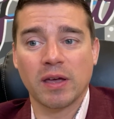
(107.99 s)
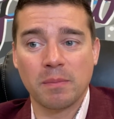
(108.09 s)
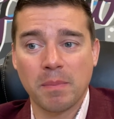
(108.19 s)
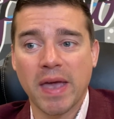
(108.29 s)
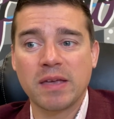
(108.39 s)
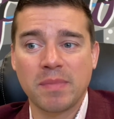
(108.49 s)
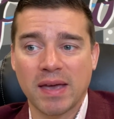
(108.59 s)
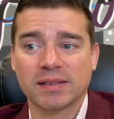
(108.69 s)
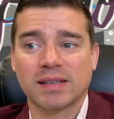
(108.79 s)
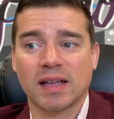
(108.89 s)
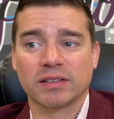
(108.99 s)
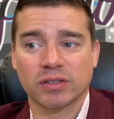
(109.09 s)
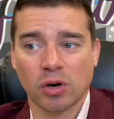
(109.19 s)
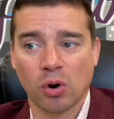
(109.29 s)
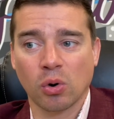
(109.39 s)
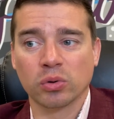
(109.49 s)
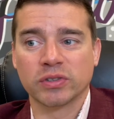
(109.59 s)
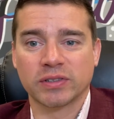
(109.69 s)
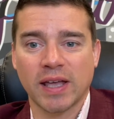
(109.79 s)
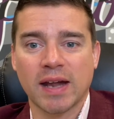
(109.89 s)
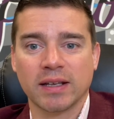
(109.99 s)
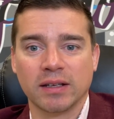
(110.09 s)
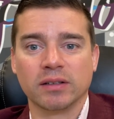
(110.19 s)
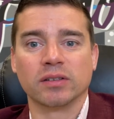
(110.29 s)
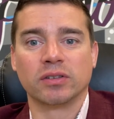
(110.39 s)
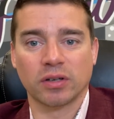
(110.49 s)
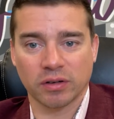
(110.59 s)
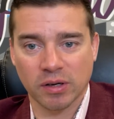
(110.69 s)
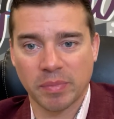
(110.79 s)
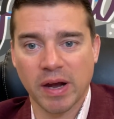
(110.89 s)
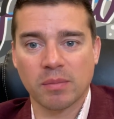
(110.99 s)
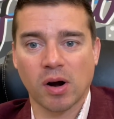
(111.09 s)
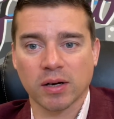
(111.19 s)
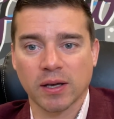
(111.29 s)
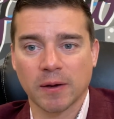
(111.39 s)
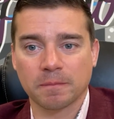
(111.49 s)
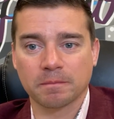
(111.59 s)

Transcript: it may make sense to hold steady during a bear market.